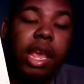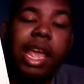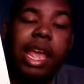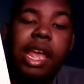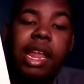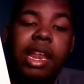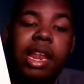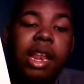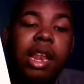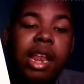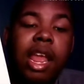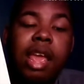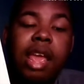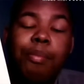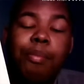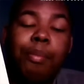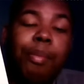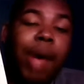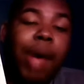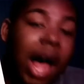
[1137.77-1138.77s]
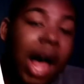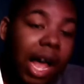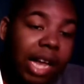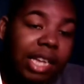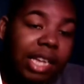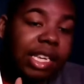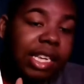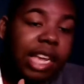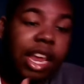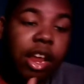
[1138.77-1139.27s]
in a
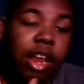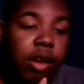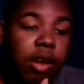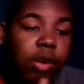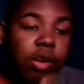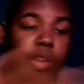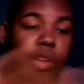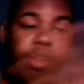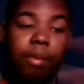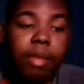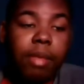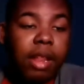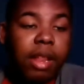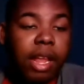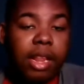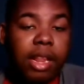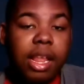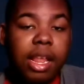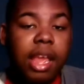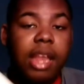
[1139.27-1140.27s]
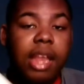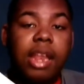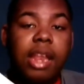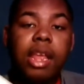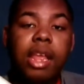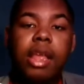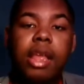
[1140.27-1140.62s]
box here or something like that,